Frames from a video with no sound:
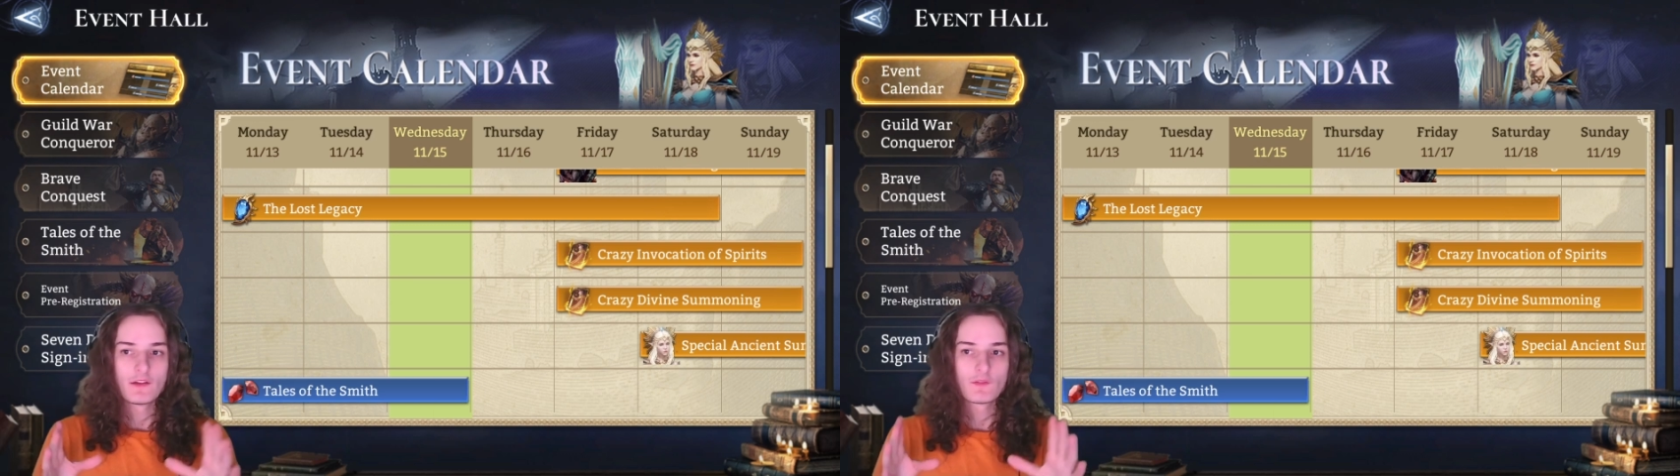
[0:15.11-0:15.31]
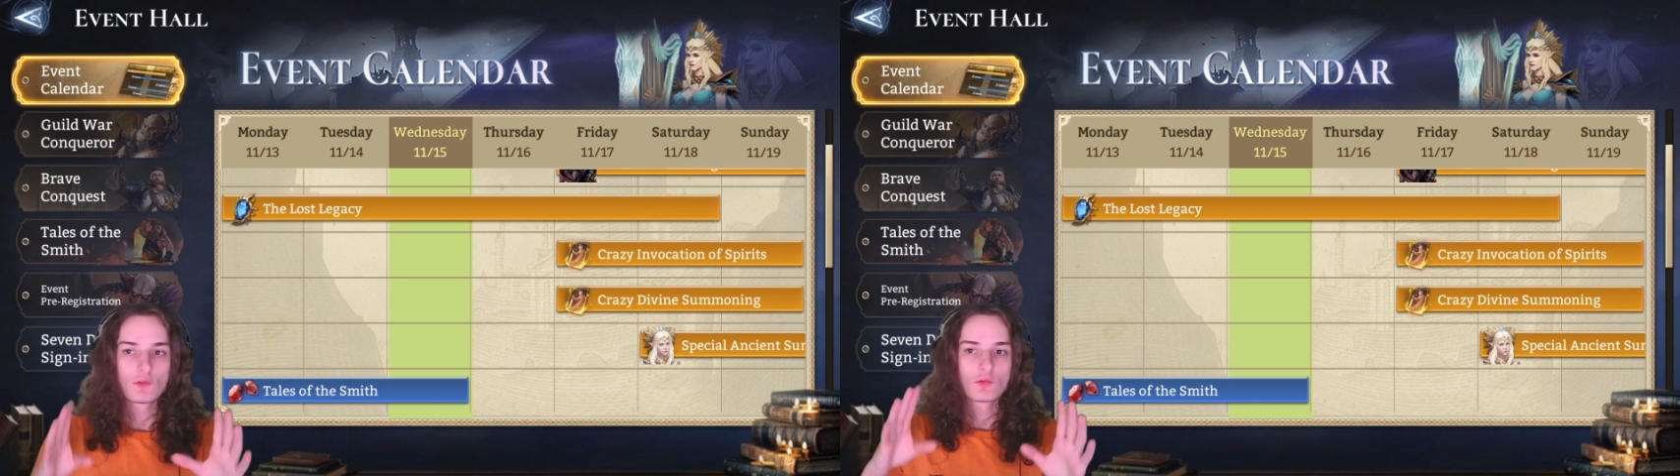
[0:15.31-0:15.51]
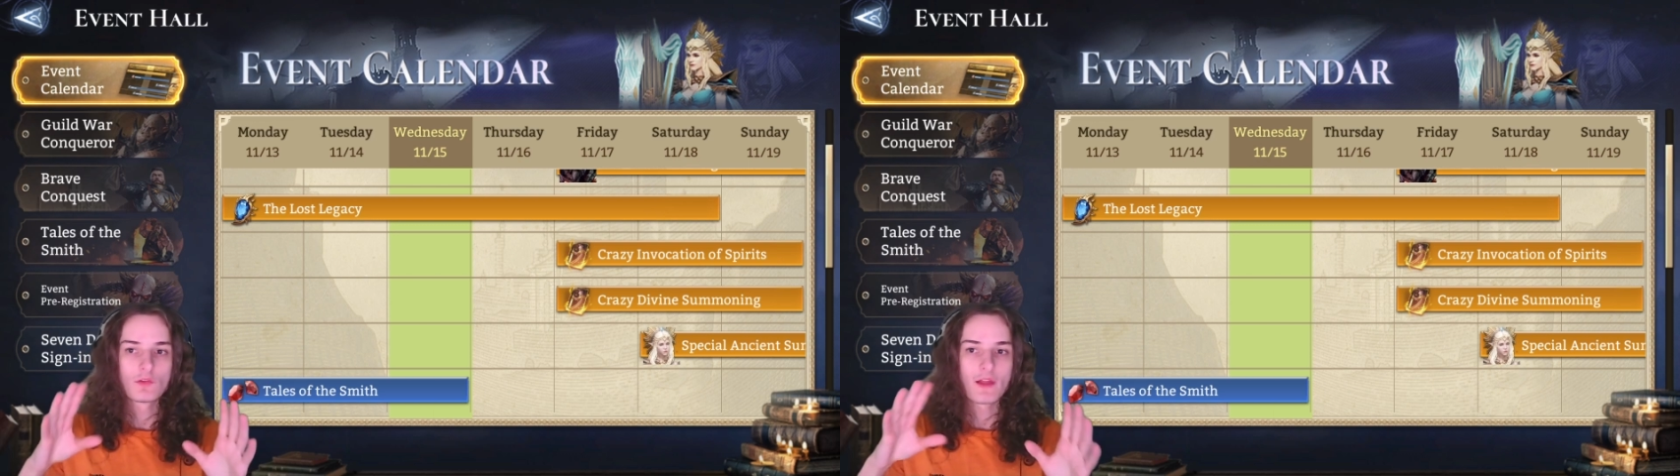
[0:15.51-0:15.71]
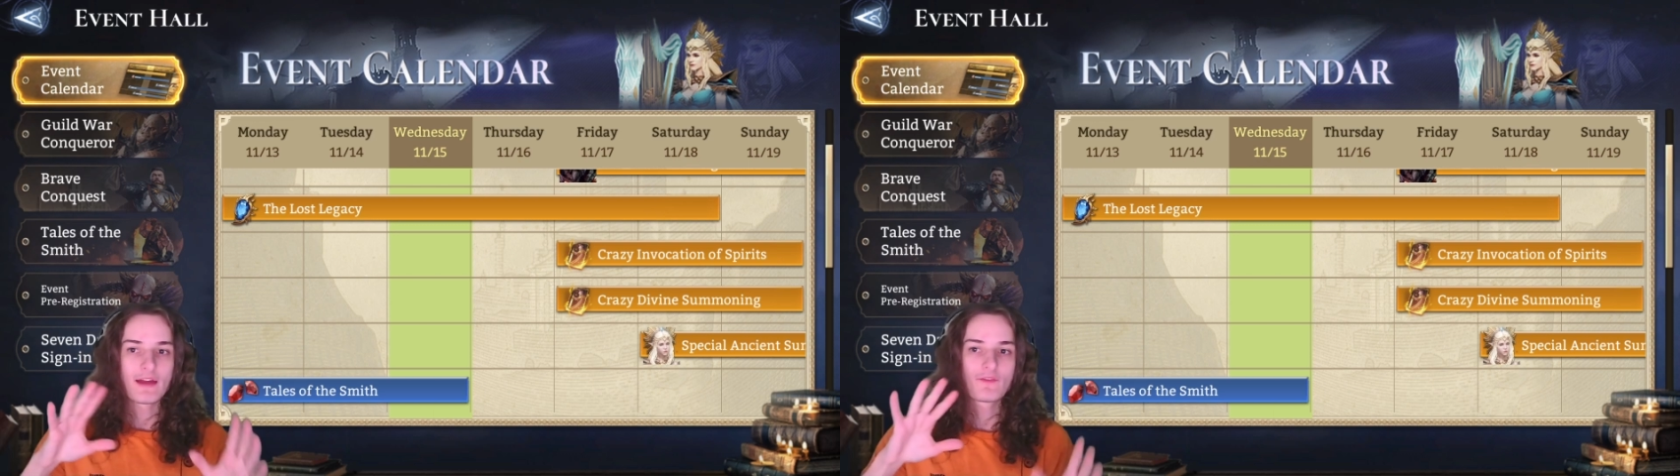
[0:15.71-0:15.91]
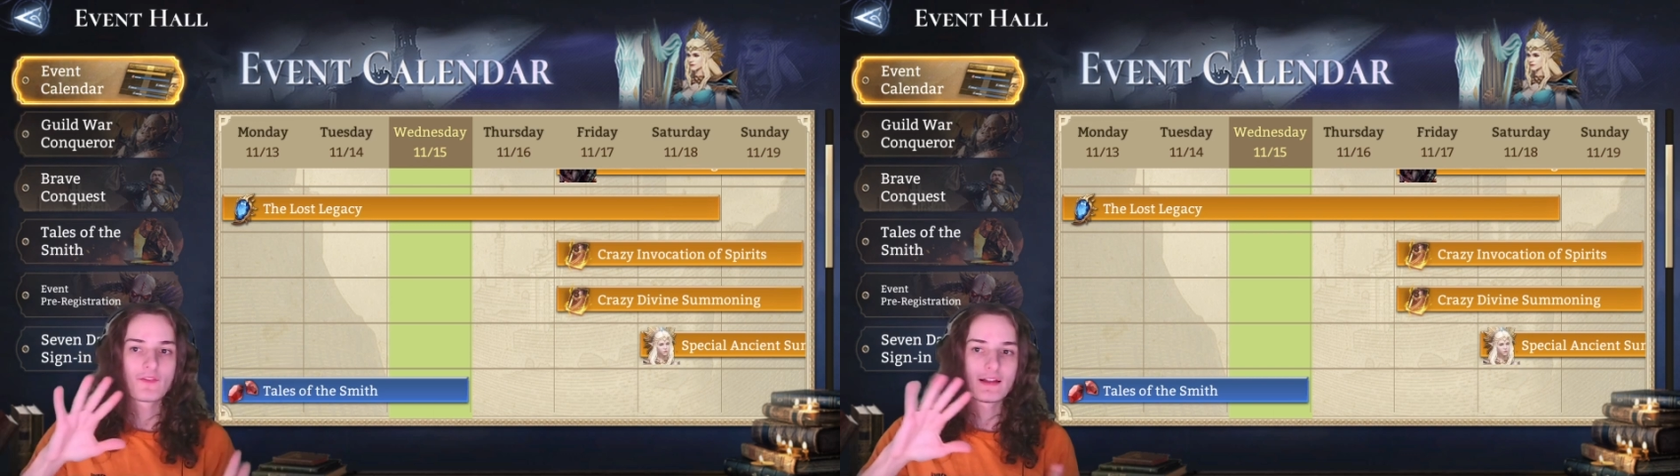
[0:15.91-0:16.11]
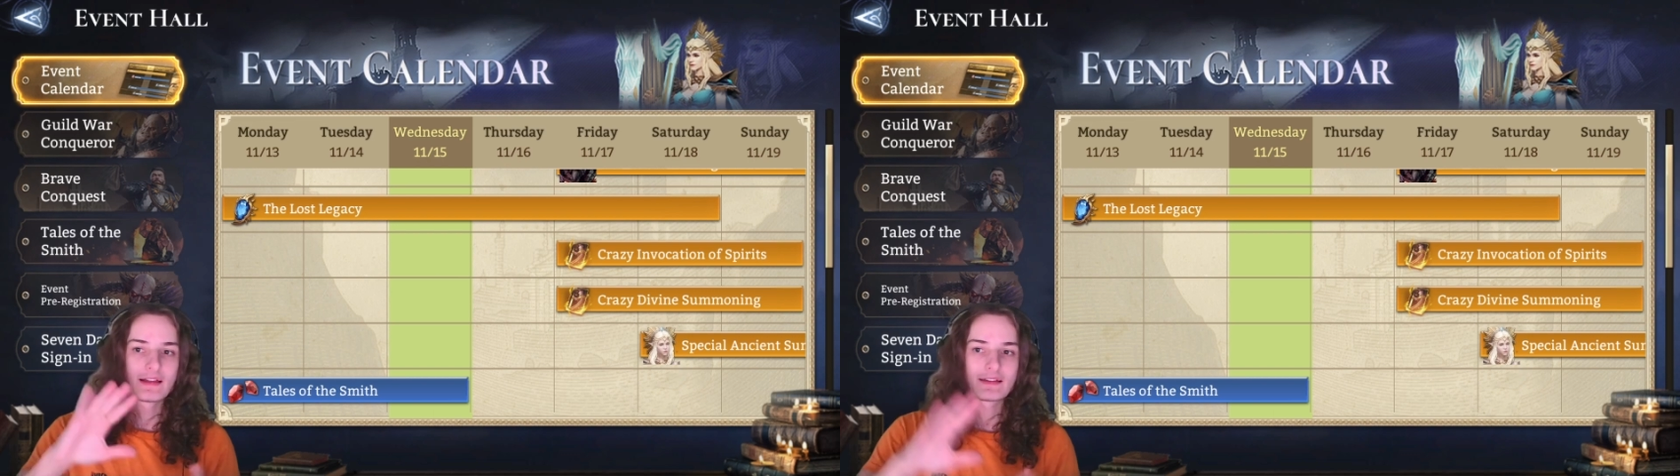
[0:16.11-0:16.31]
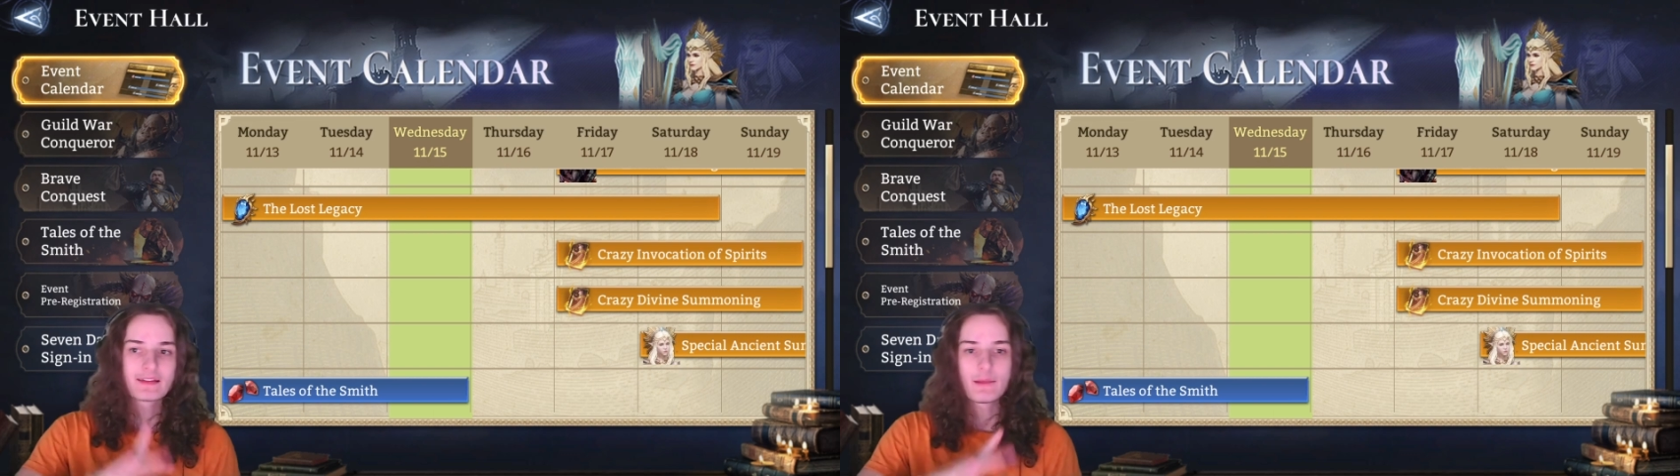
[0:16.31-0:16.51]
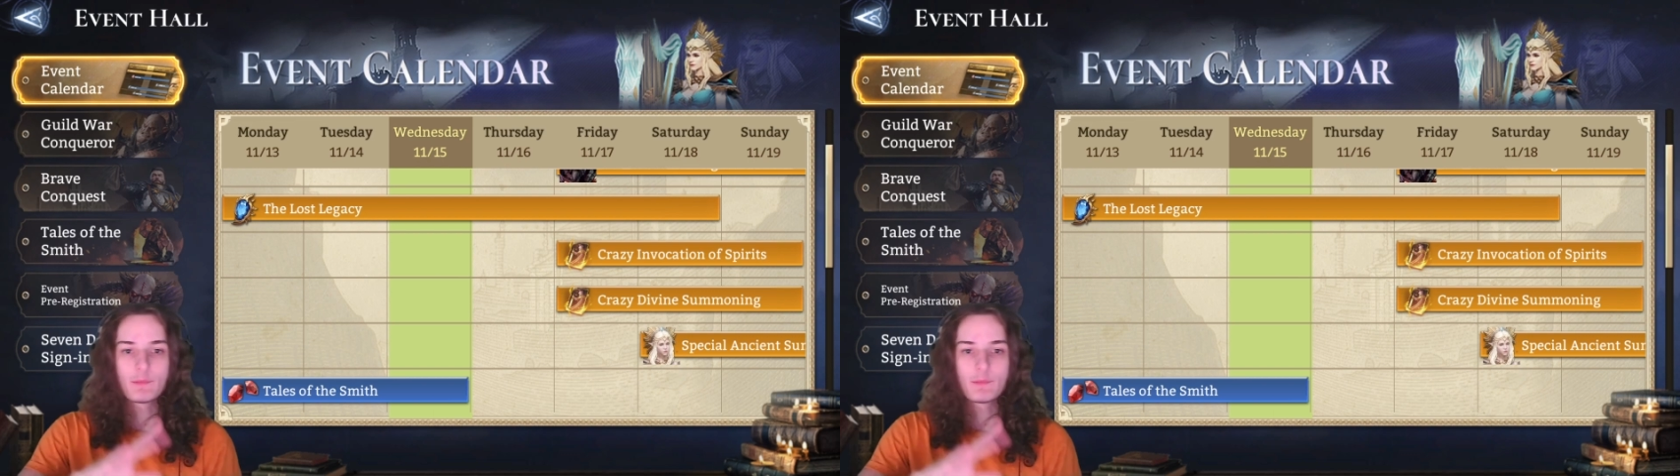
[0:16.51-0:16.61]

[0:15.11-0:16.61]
if you have, let's say,